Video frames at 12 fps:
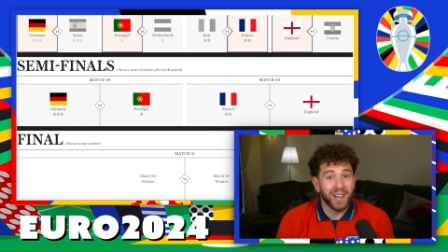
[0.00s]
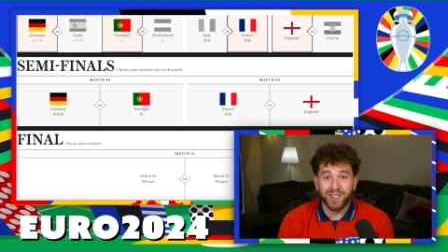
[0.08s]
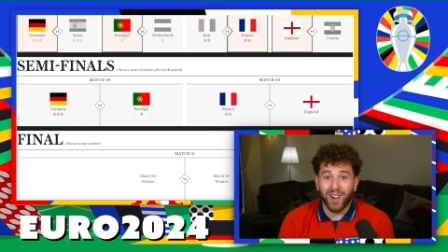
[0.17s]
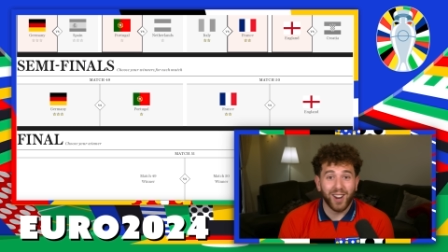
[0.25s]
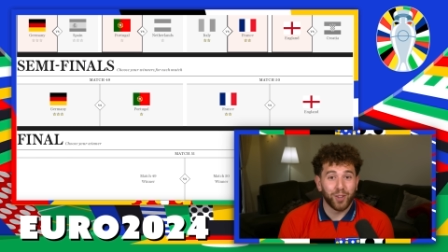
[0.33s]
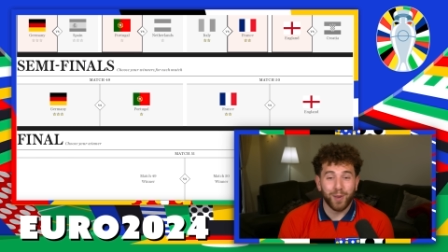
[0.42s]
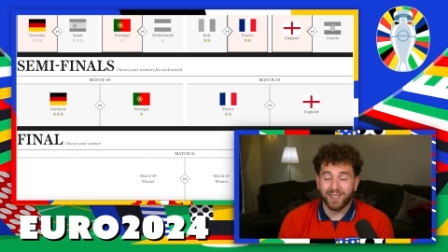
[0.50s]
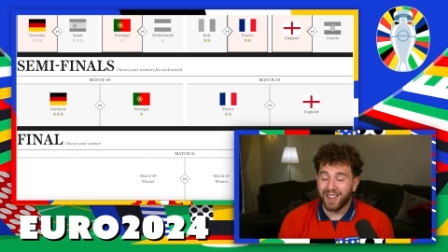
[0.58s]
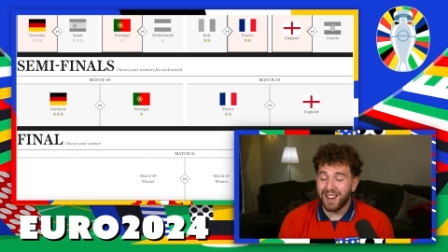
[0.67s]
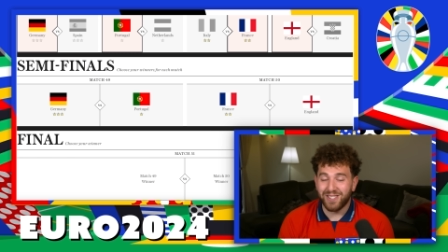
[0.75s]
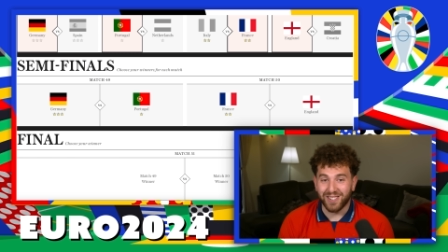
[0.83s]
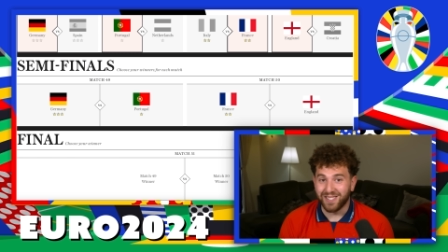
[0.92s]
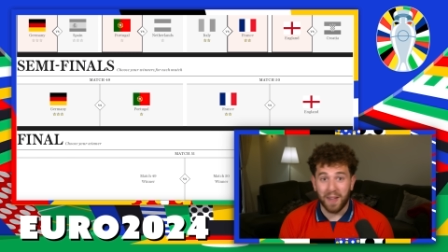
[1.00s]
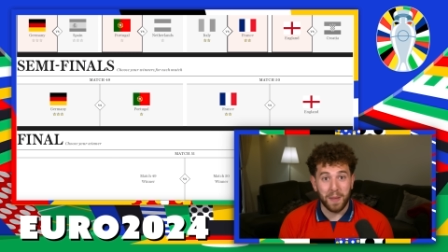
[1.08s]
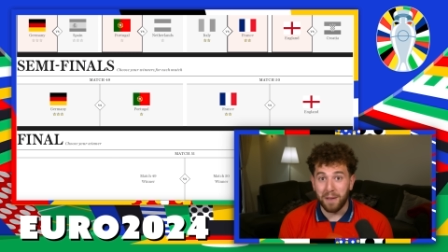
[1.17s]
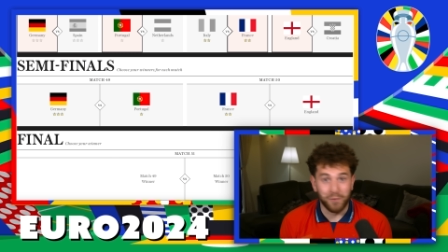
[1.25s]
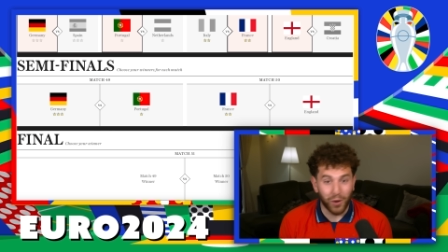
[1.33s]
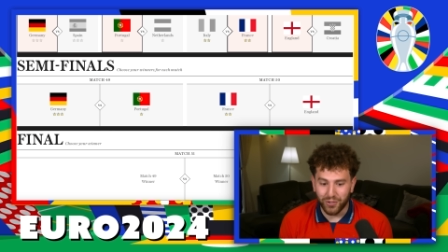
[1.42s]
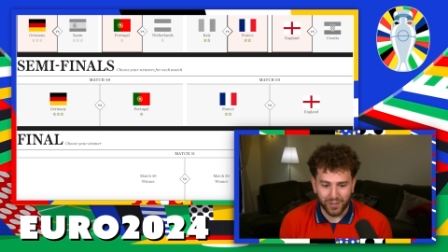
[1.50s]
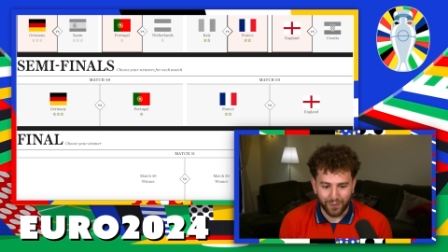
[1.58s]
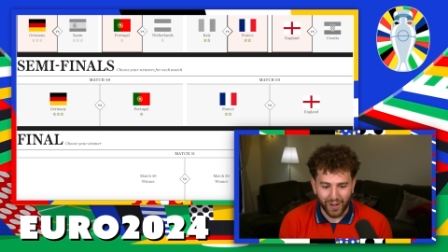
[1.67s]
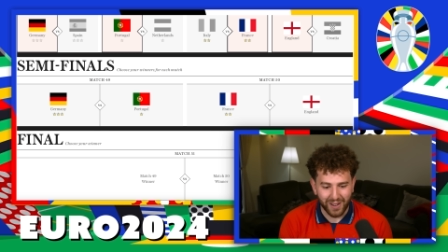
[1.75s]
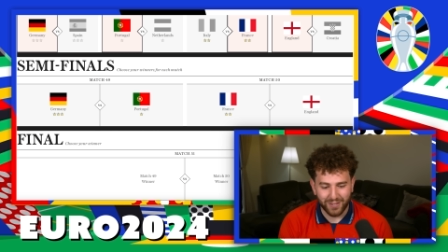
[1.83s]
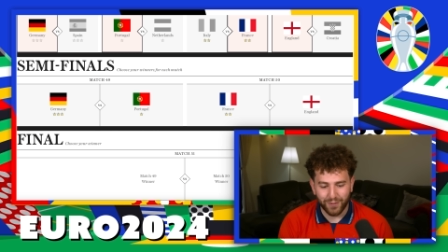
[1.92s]
has high expectations, and they've not
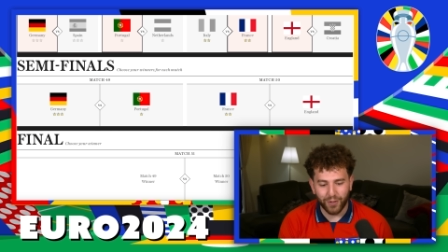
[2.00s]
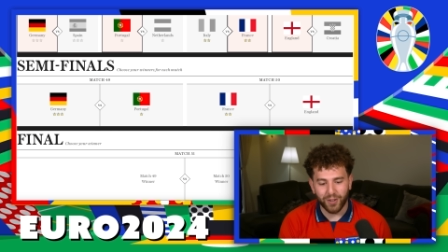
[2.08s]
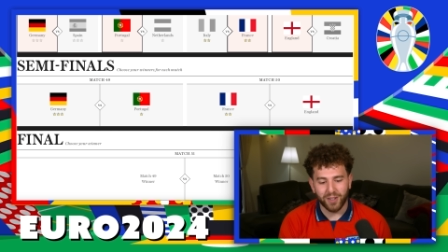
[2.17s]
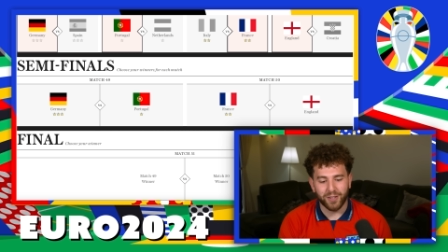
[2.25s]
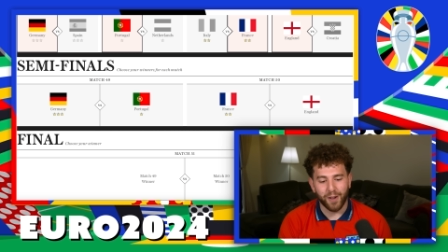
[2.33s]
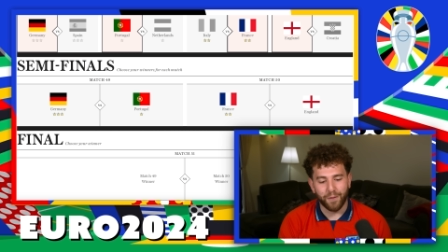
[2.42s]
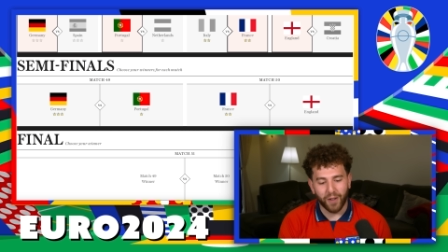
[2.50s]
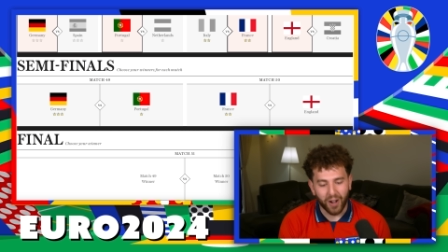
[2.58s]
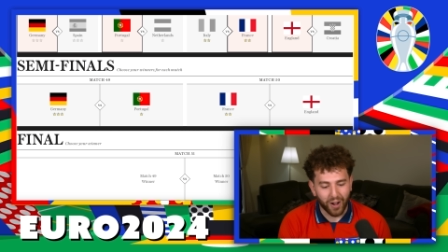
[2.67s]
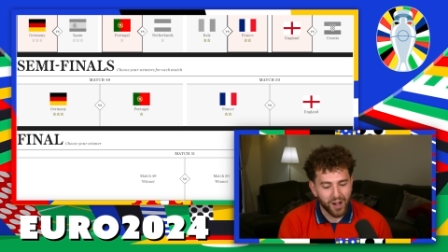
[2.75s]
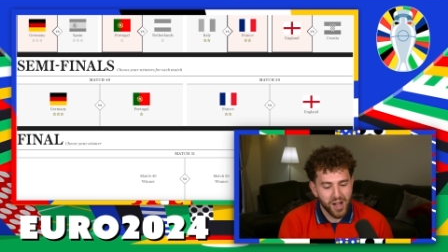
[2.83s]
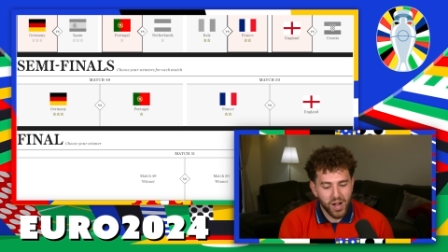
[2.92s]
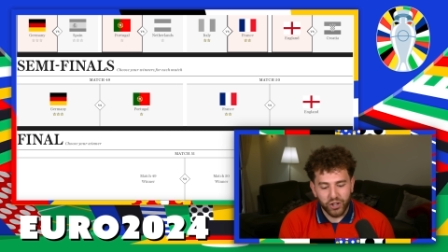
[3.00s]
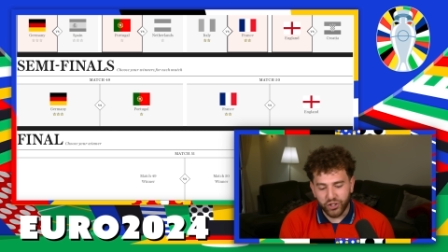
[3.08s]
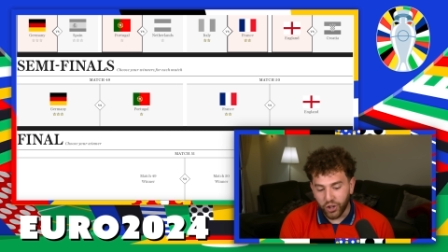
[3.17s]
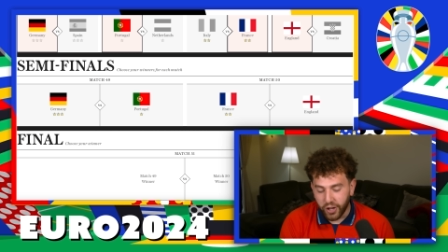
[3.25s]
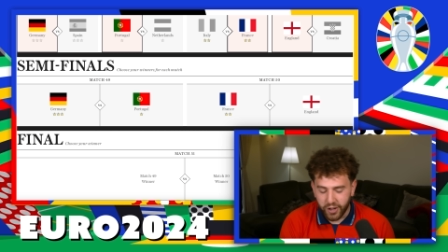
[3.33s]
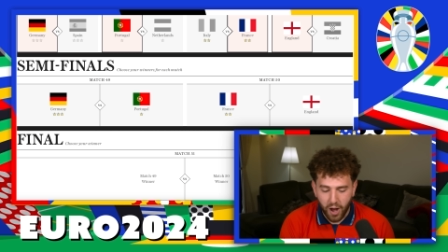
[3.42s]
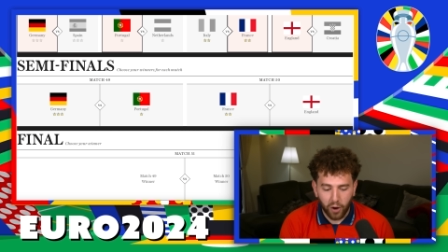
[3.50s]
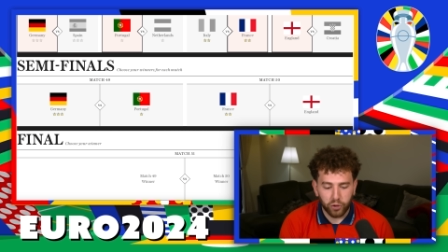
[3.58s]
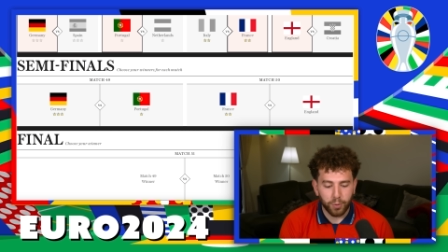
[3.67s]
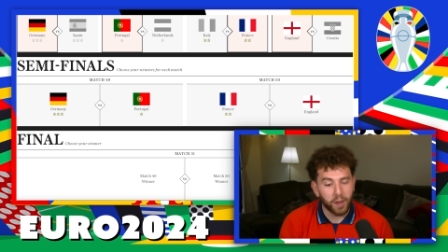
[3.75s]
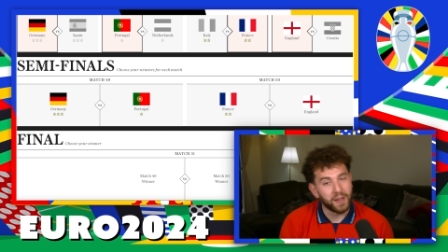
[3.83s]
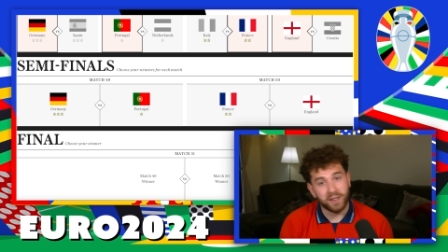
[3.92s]
sufficed so far. Julian
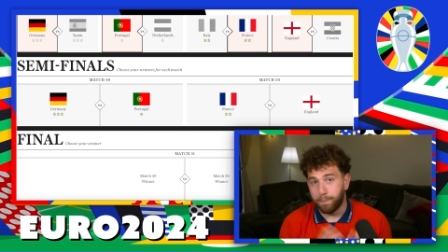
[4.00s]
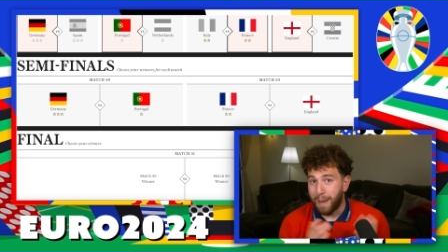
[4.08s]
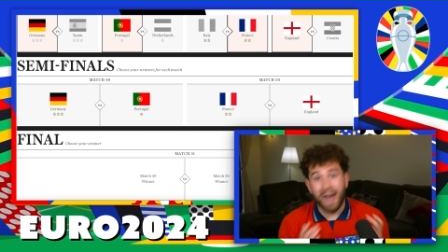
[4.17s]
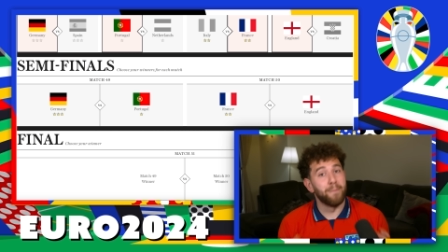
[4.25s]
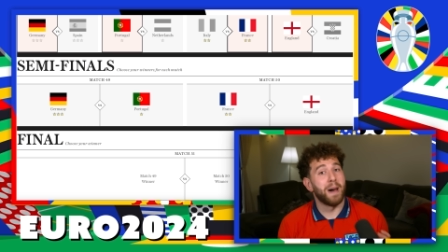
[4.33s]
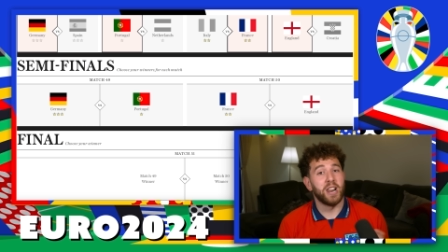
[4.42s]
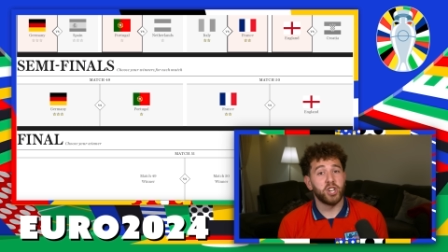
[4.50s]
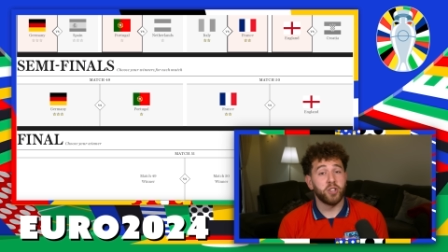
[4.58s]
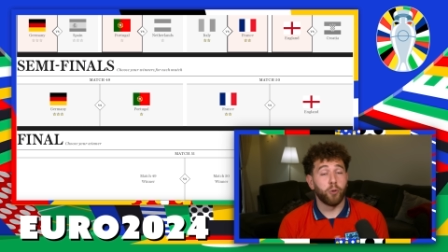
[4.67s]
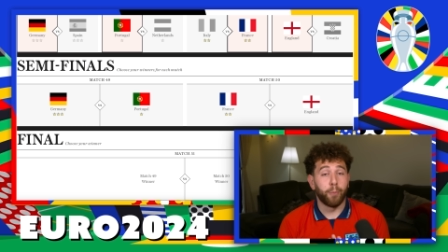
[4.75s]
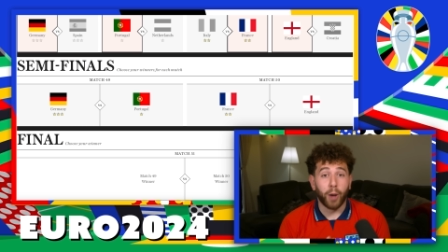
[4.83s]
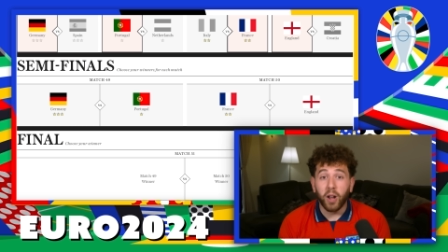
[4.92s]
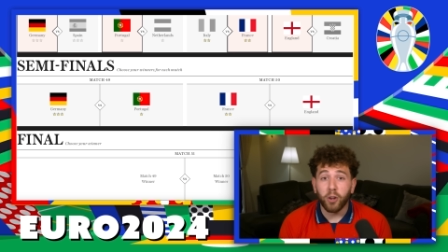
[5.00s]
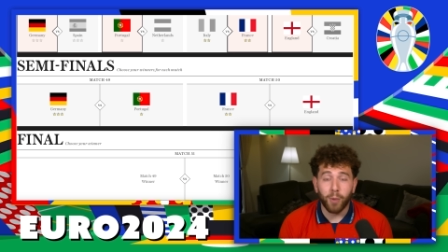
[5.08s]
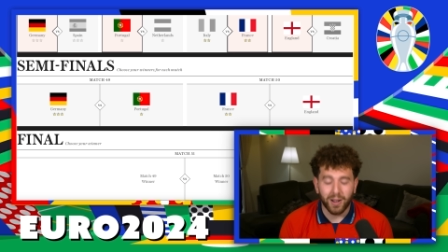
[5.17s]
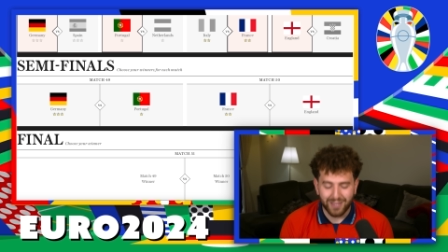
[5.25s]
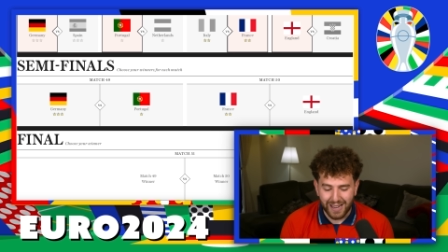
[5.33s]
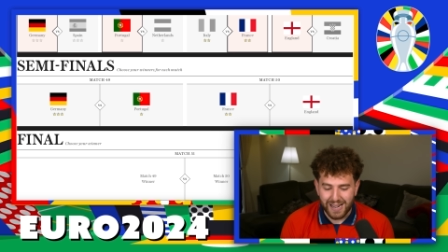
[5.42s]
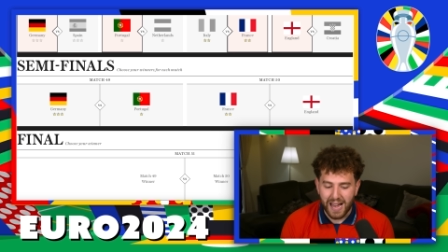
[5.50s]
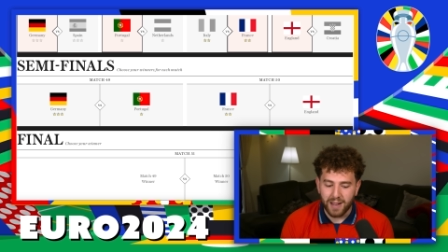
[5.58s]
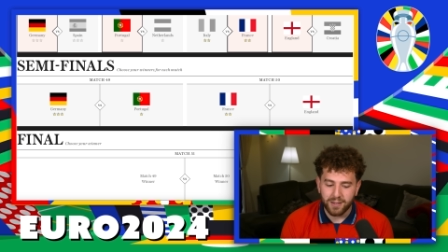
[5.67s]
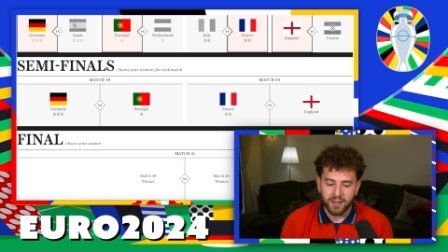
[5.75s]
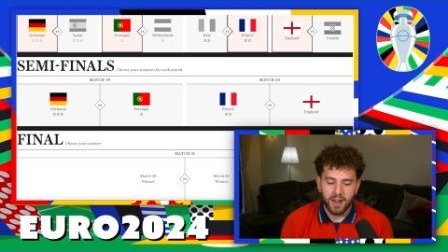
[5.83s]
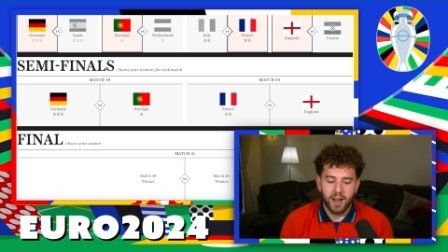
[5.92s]
Nagelsmann, I think, is a better manager than Roberto
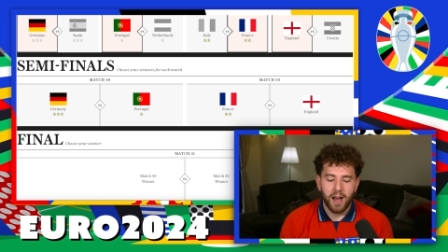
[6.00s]
Martinez.